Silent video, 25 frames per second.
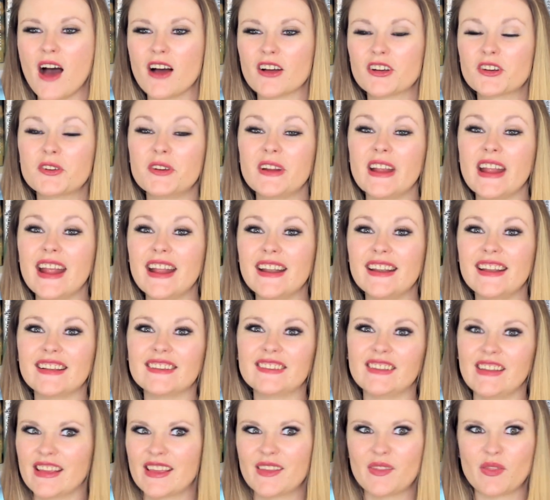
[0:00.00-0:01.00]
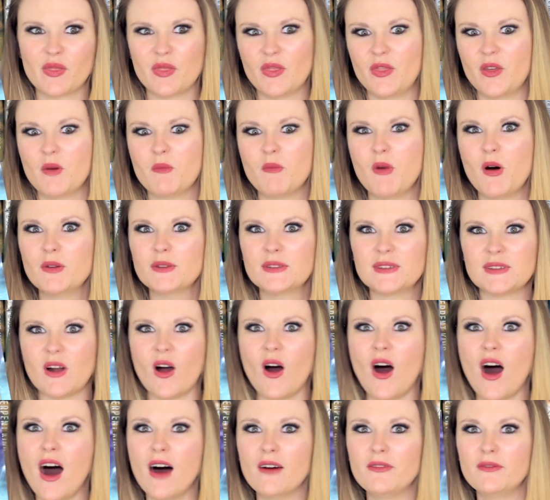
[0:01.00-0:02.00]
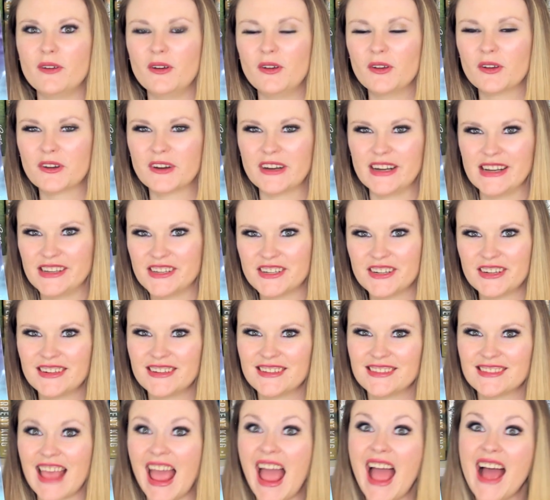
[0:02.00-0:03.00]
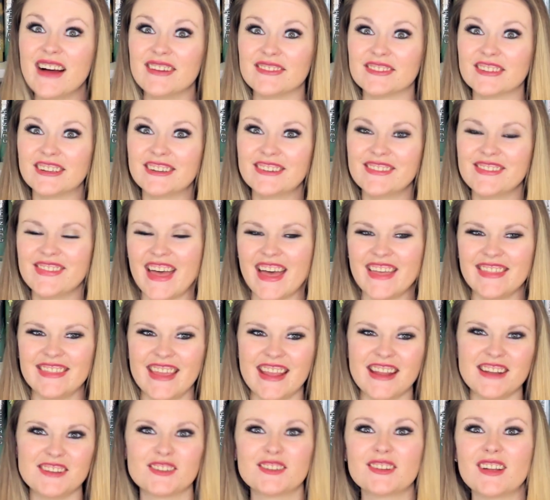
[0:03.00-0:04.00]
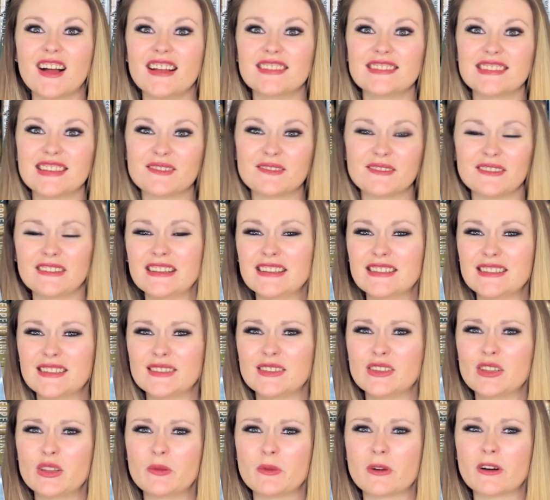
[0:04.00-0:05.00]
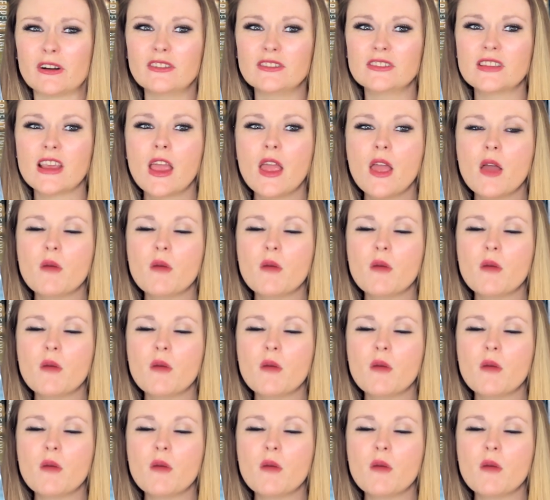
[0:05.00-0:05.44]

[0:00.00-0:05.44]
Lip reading: creating like the most awful creatures ever that the ancient gods had released into the world.